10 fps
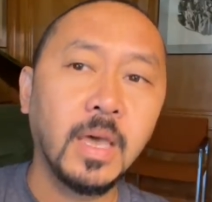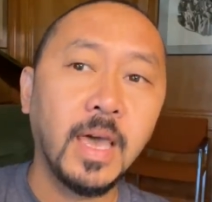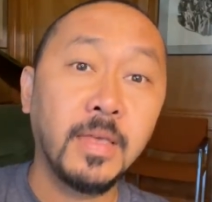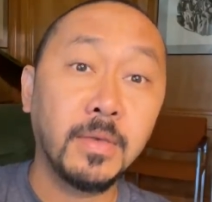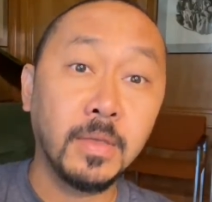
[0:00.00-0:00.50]

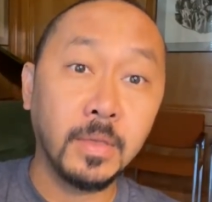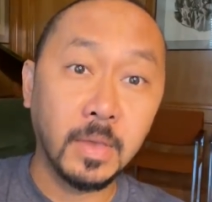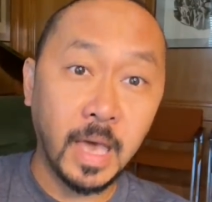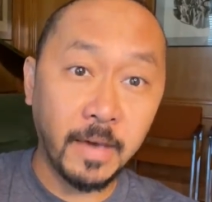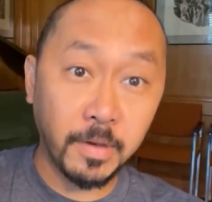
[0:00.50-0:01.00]
And then
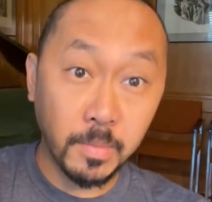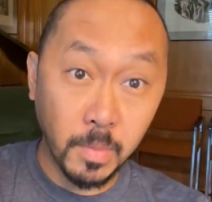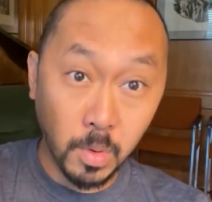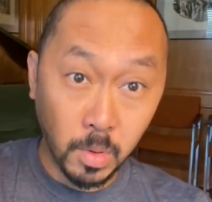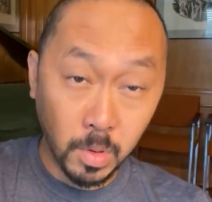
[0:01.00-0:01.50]
having
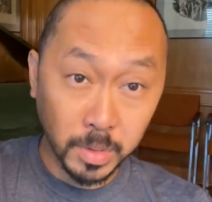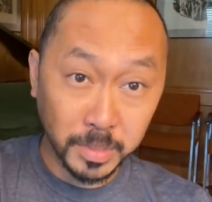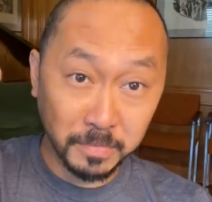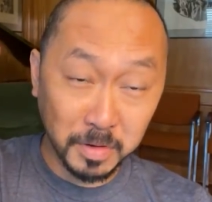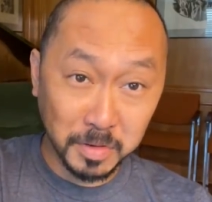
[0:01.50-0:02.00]
more
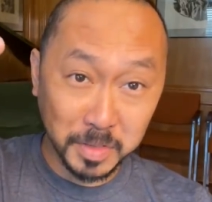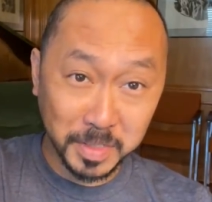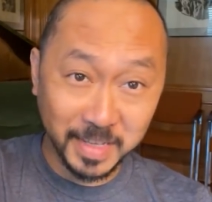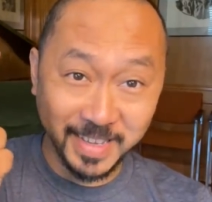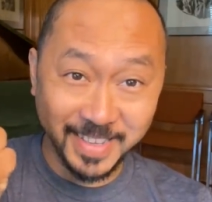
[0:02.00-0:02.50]
severe
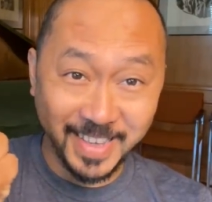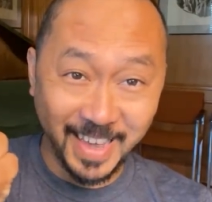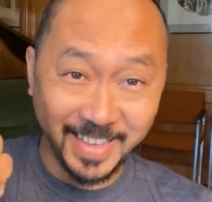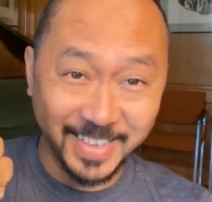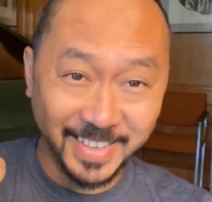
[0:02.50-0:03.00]
disease
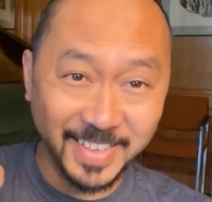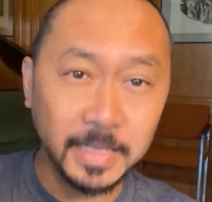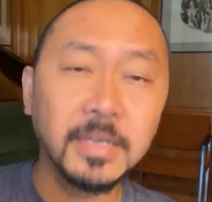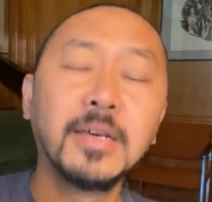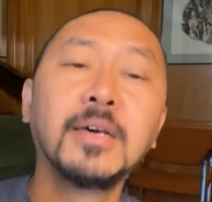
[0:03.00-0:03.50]

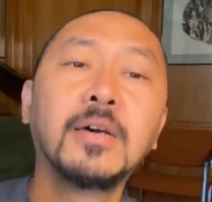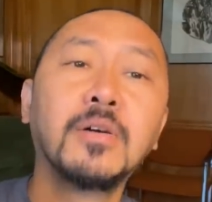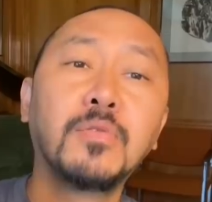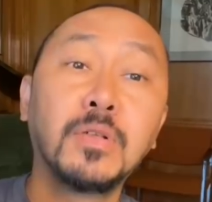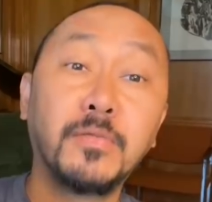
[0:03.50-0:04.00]
cases
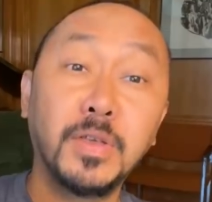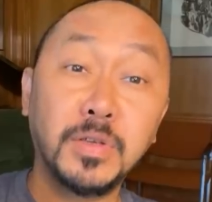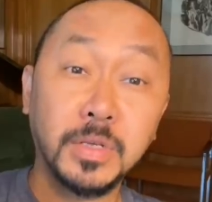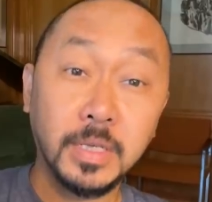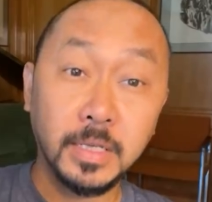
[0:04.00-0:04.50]
will
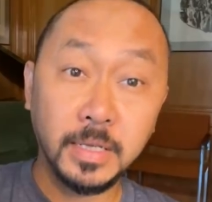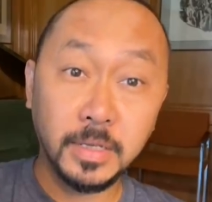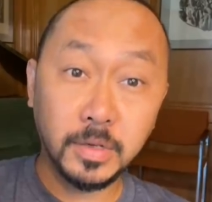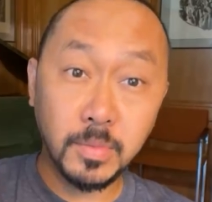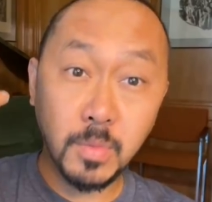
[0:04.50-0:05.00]
eventually
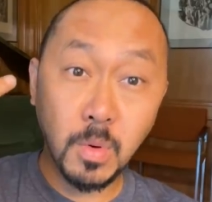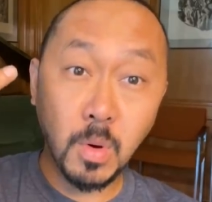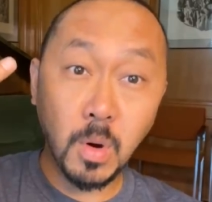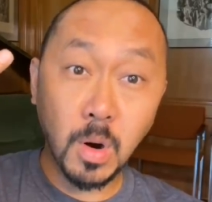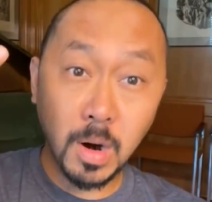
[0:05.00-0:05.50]
lead to
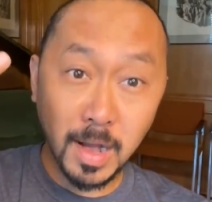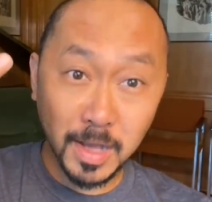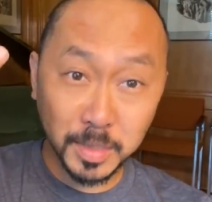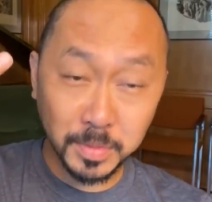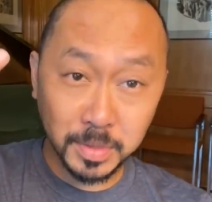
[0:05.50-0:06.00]
more
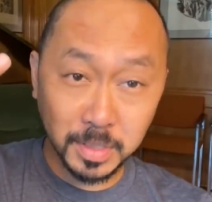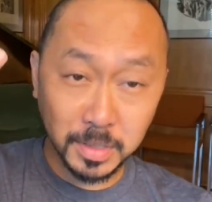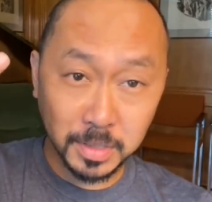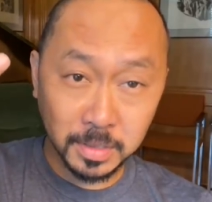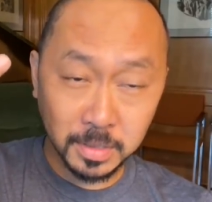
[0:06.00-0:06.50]

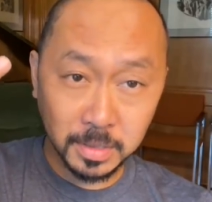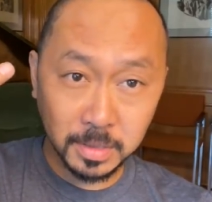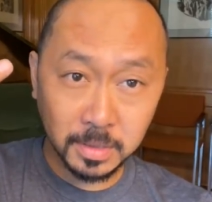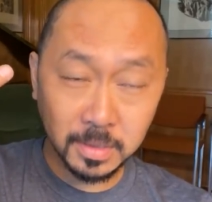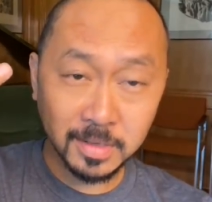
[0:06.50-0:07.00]

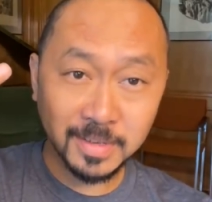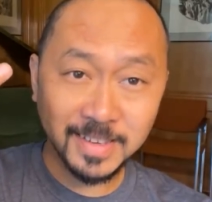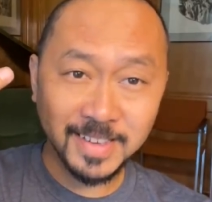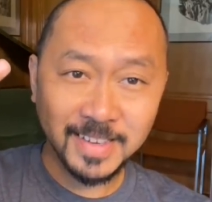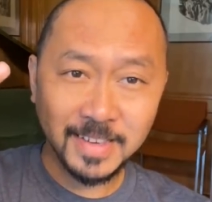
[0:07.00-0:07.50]
hospitalizations.
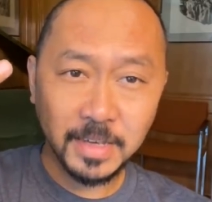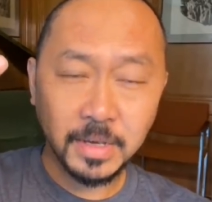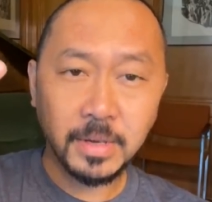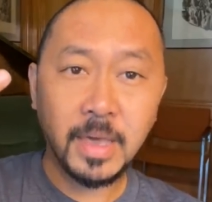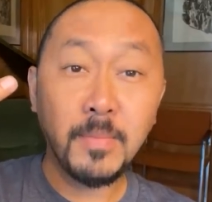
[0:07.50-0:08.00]

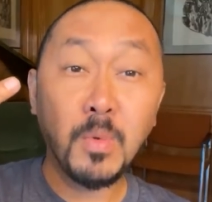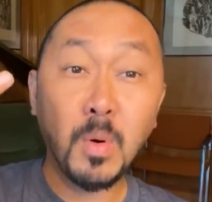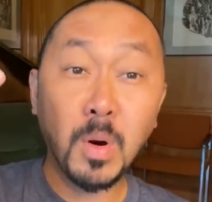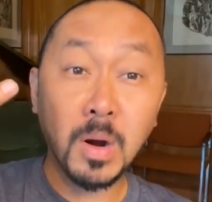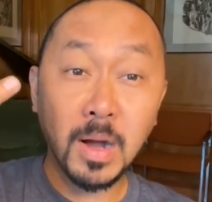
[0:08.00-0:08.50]
And
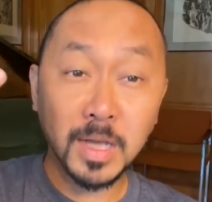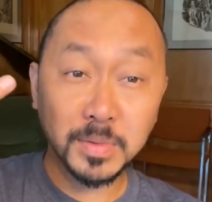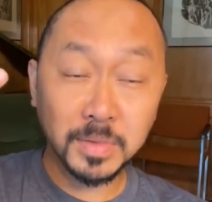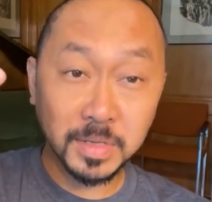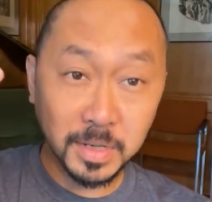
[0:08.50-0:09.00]
more
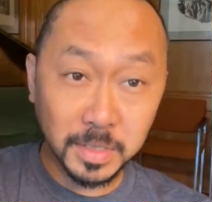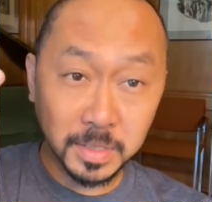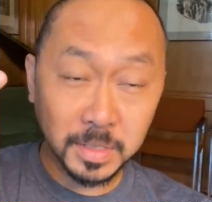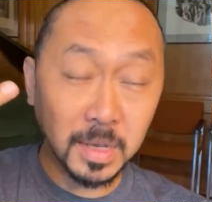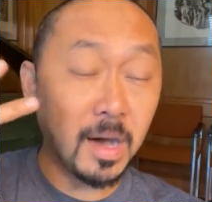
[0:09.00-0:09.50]

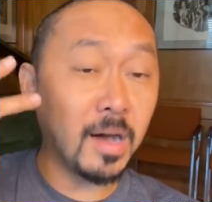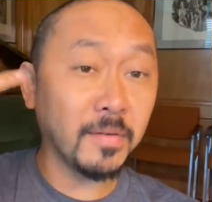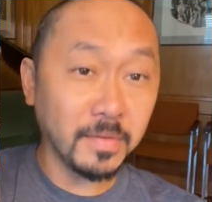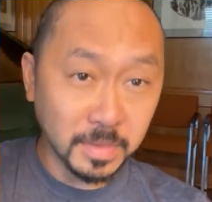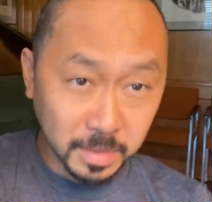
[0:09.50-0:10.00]
hospitalizations
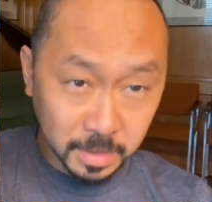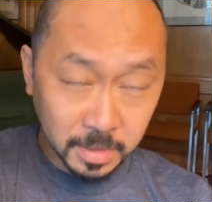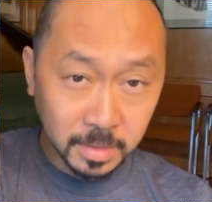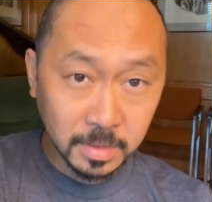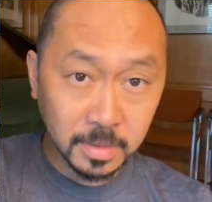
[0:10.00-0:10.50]
obviously